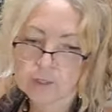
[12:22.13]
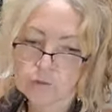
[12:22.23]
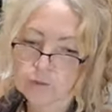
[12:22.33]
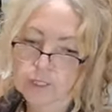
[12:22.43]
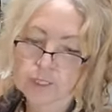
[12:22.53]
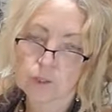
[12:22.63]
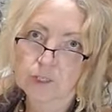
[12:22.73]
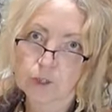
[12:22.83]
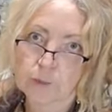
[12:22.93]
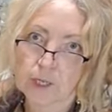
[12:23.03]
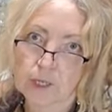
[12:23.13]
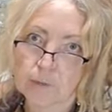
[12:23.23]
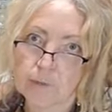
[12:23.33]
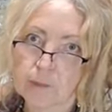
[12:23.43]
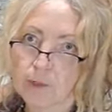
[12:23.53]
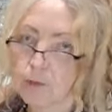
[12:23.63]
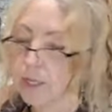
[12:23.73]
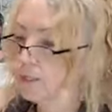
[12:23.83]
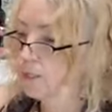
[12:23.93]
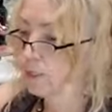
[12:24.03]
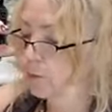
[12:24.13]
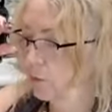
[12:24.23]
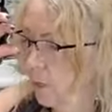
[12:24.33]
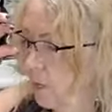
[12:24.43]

don't really know much about it. Maybe you guys do,